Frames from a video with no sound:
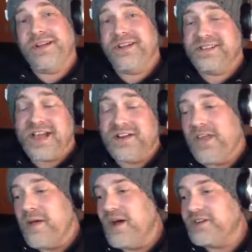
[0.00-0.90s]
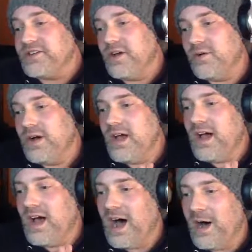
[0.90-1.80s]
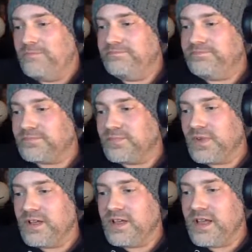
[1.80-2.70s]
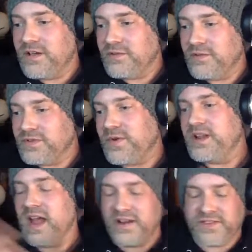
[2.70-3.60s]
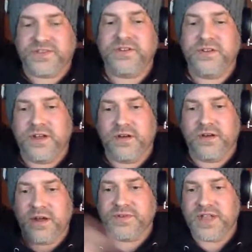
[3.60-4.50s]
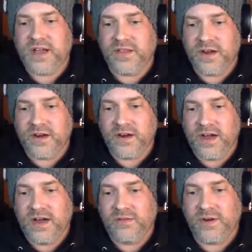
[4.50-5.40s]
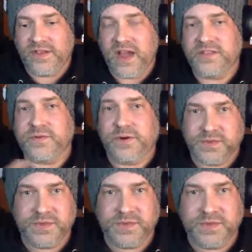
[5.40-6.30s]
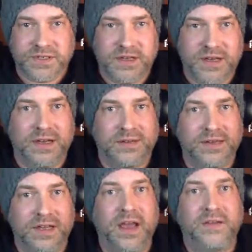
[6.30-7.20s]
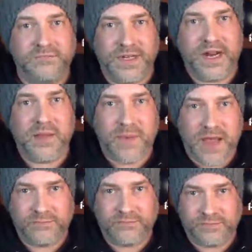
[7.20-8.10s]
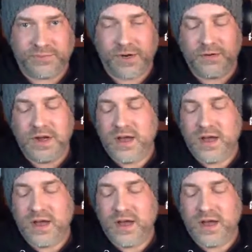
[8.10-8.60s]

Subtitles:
Designer that much, so it was funny down at the studio when I was down there. One of the guys for Christmas, he got an iPad Pro,